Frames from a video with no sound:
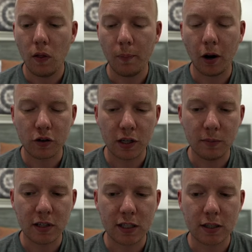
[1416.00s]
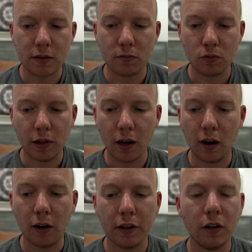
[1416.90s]
our treatments really
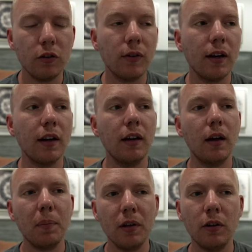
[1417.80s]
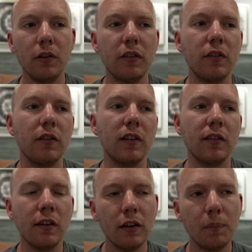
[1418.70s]
hard, doing appeals,
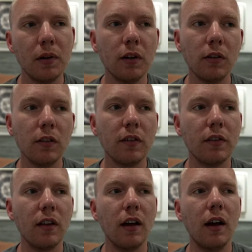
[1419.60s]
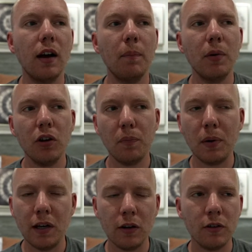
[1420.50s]
extended appeals,
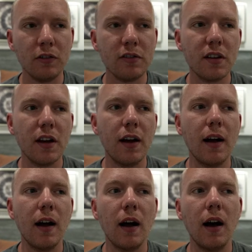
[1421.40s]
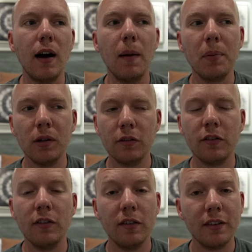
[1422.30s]
peer-to-peers, appeals
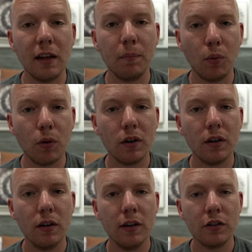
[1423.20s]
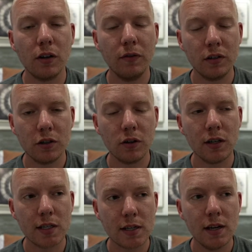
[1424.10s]
to the state board of
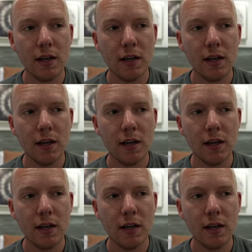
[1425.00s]
insurance.